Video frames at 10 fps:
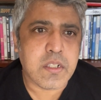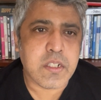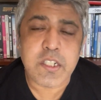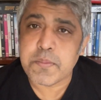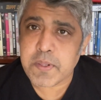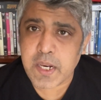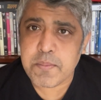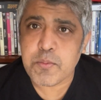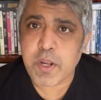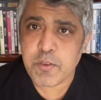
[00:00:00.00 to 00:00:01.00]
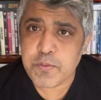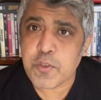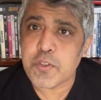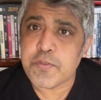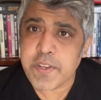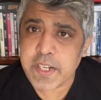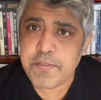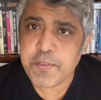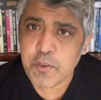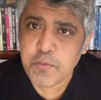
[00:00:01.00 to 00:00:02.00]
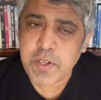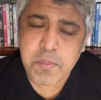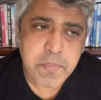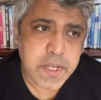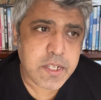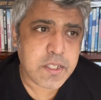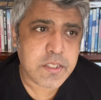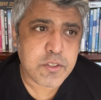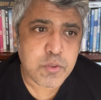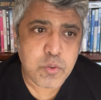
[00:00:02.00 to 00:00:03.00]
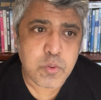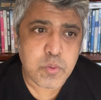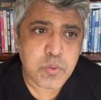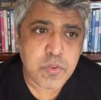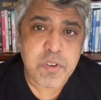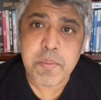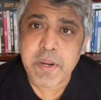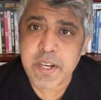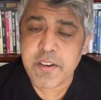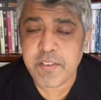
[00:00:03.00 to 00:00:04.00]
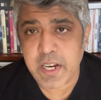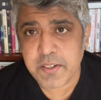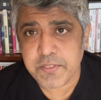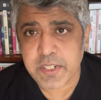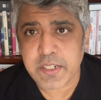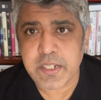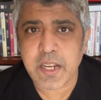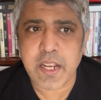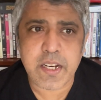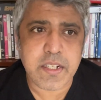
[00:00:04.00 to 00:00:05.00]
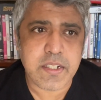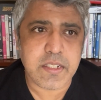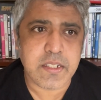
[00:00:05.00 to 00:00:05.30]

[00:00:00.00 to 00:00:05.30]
is perhaps one of those very few filmmakers who remained relevant and